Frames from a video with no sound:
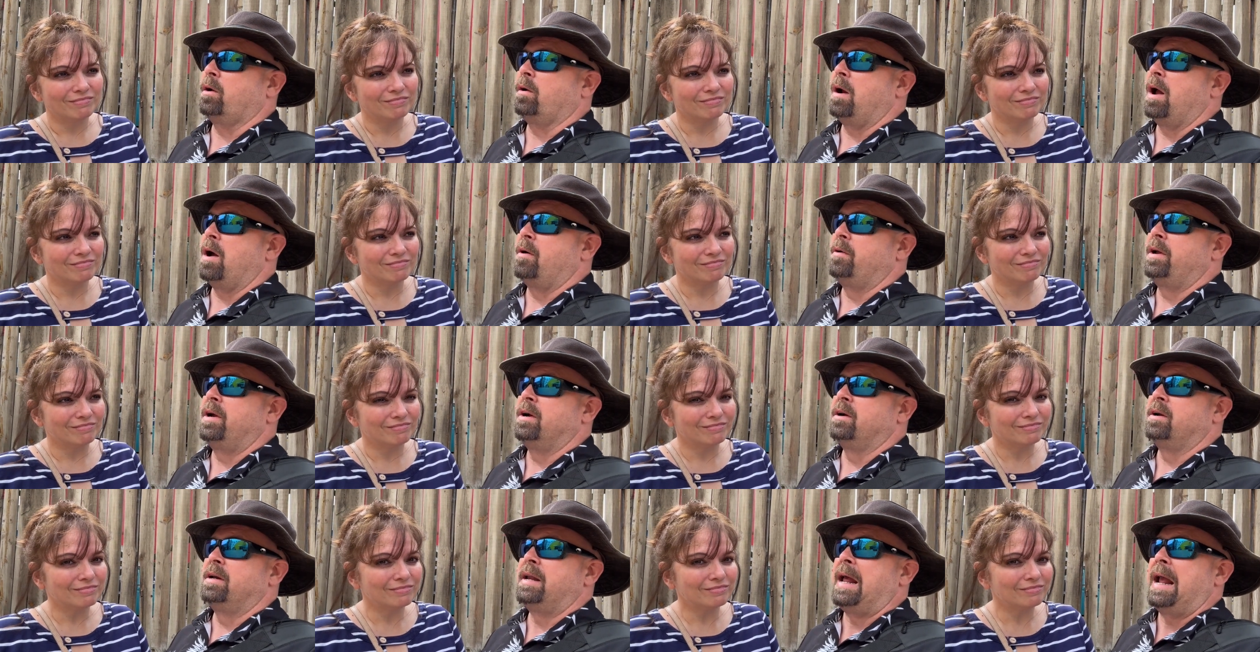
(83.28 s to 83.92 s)
Speaker 1: around
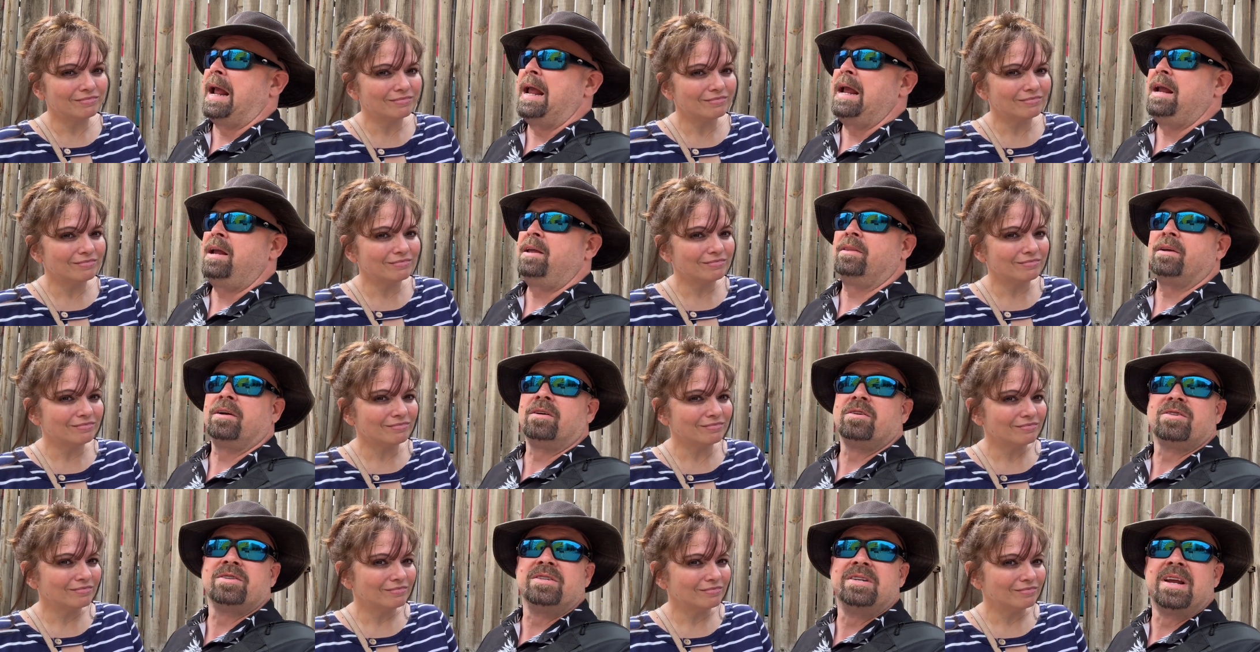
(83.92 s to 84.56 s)
here today.
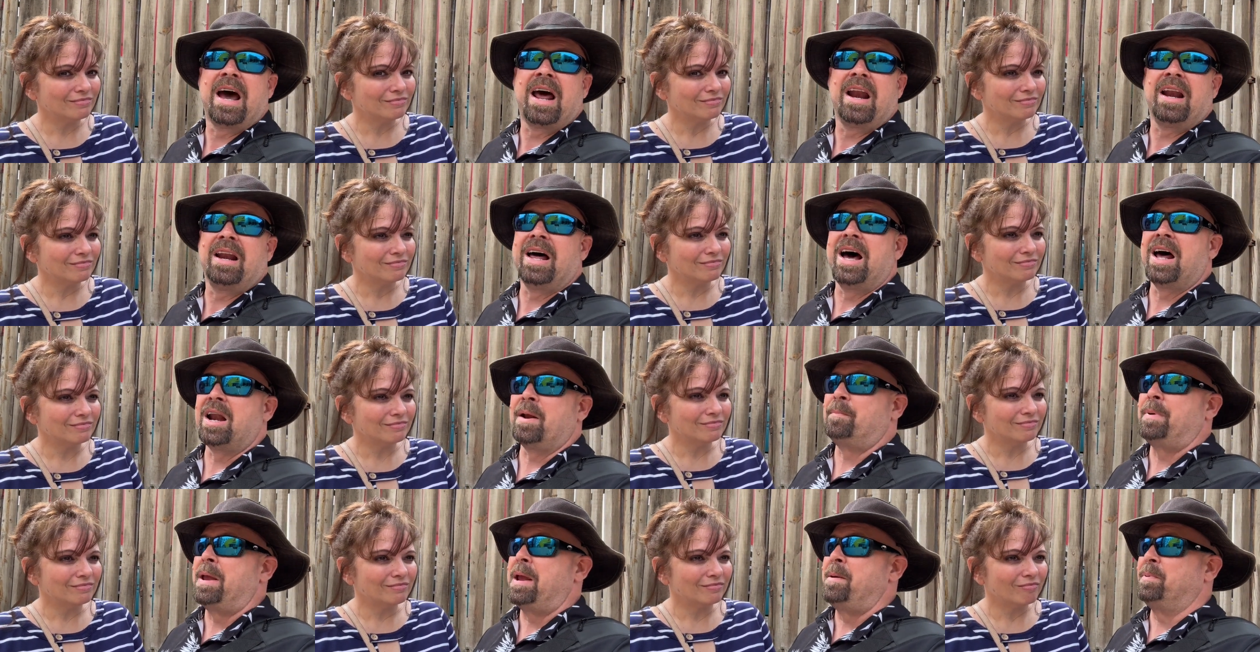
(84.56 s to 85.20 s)
There's not a lot
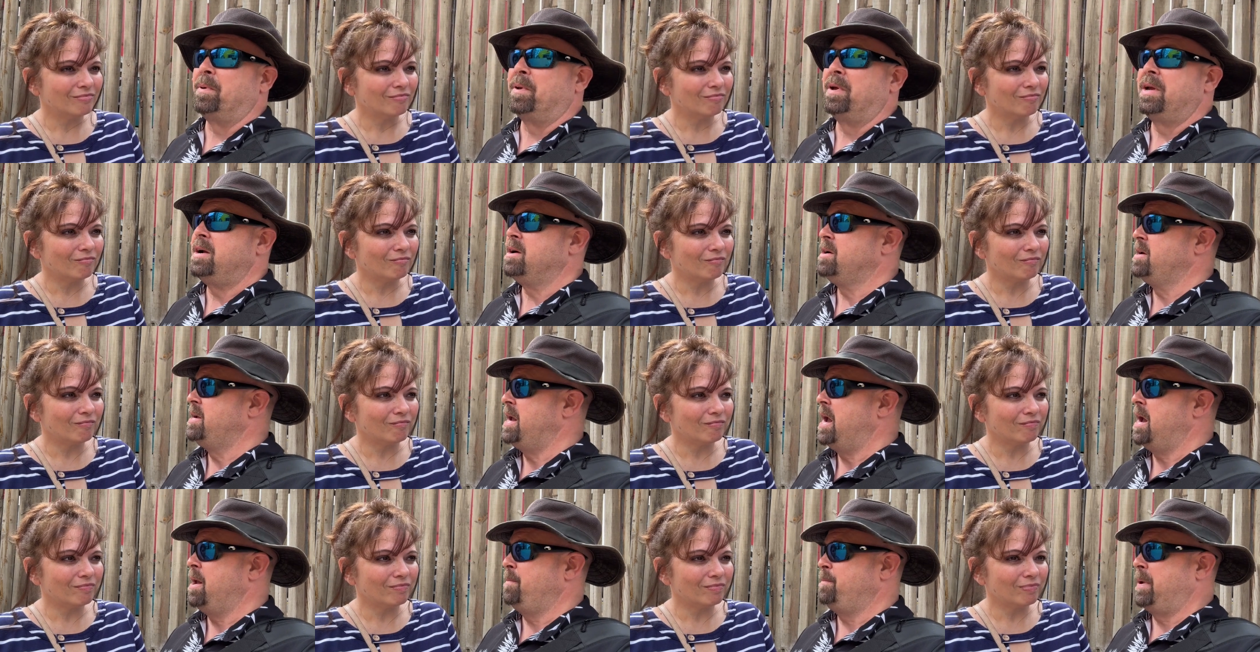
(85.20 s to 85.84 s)
of people here
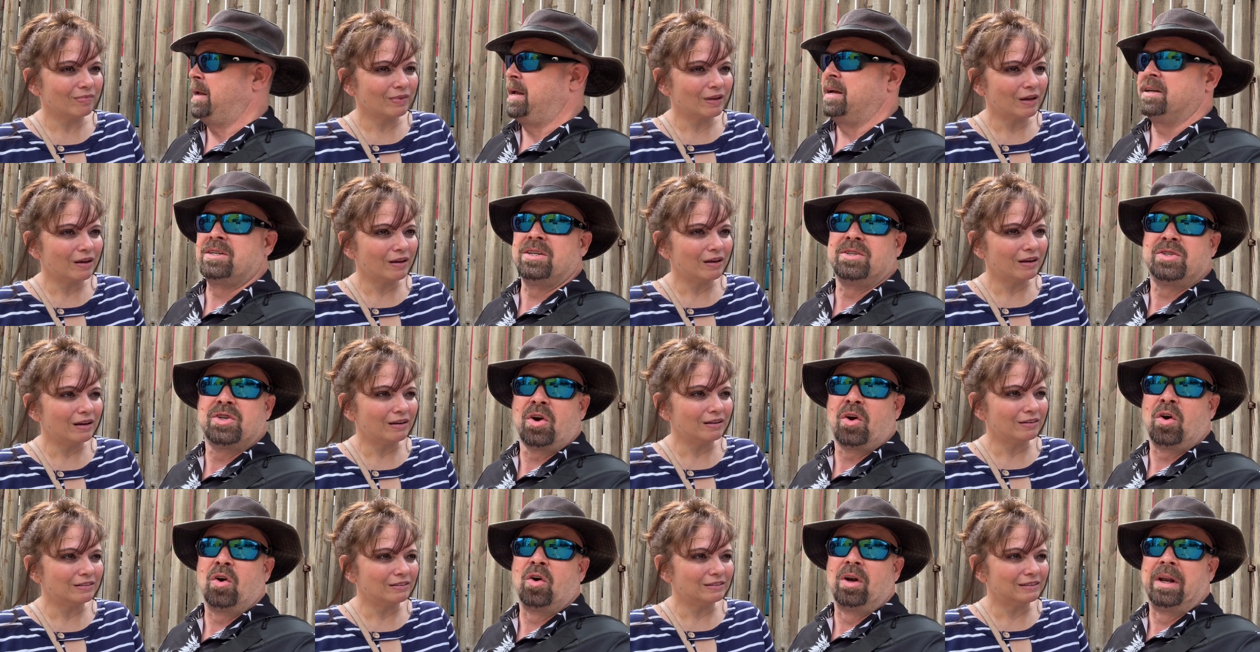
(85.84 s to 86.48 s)
yet because it's
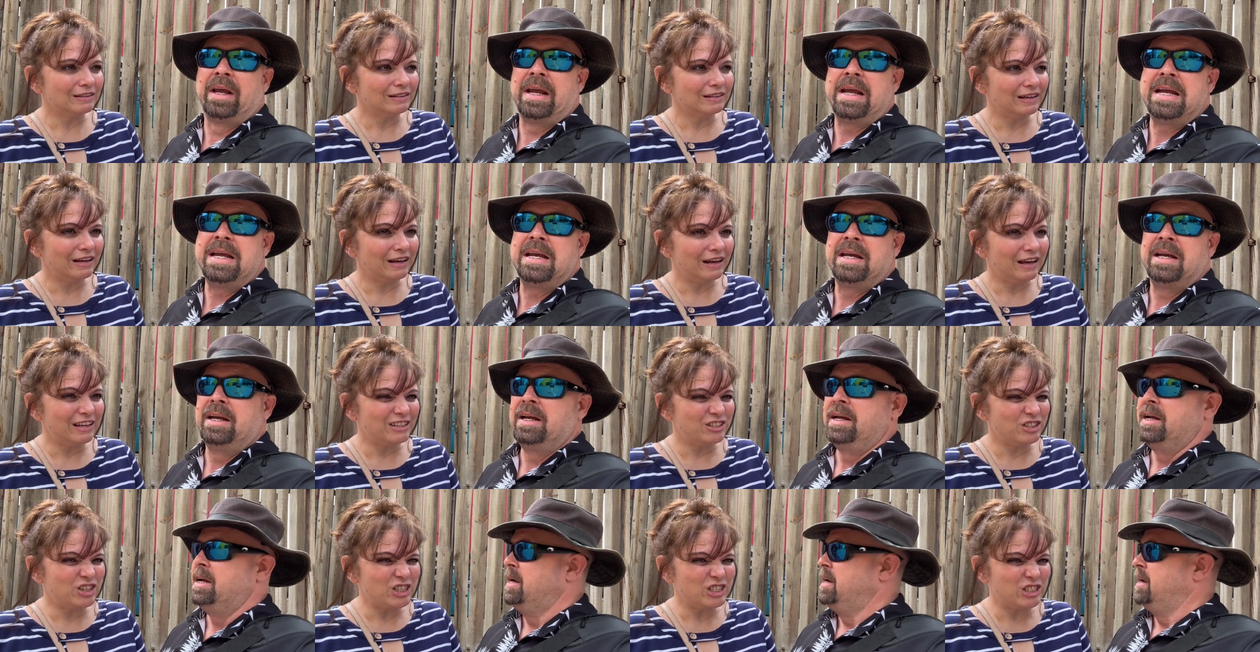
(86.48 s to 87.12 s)
early.
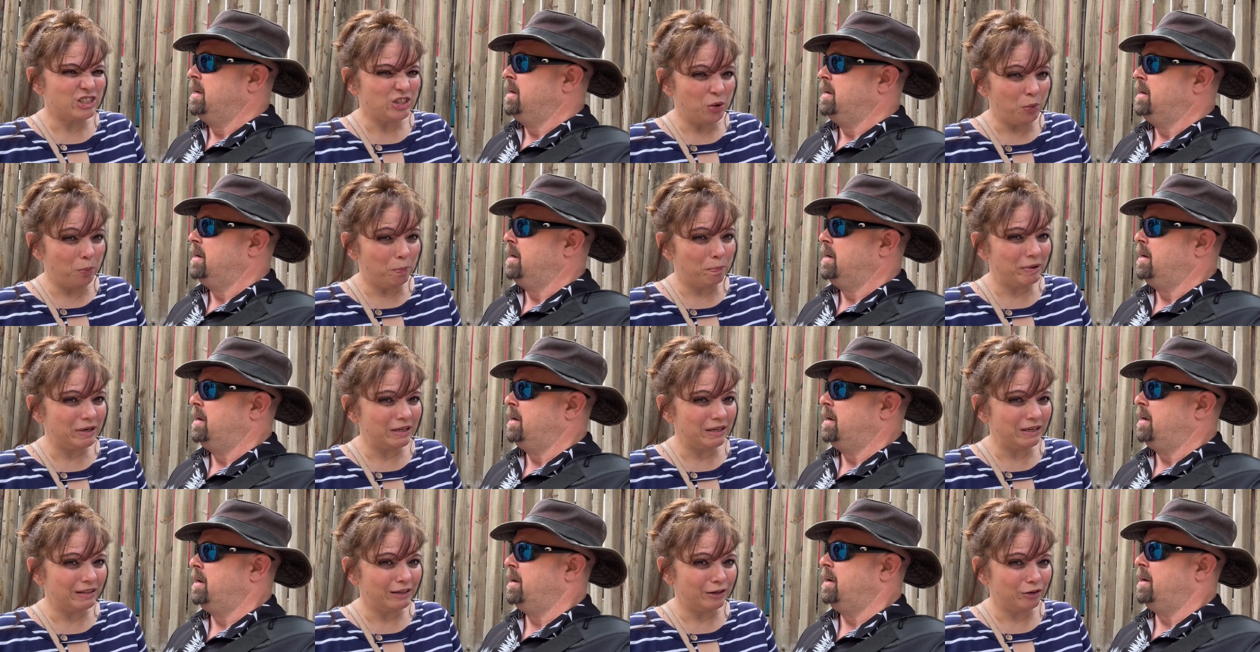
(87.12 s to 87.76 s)
Speaker 2: Just
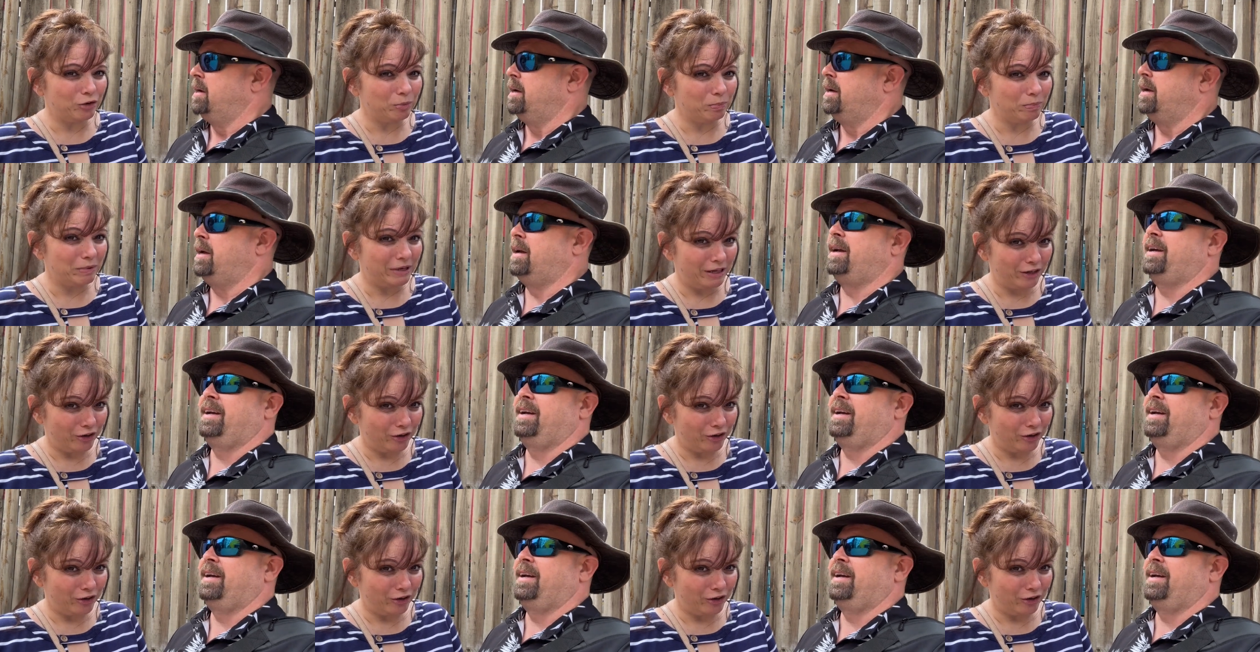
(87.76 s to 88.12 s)
opened a little bit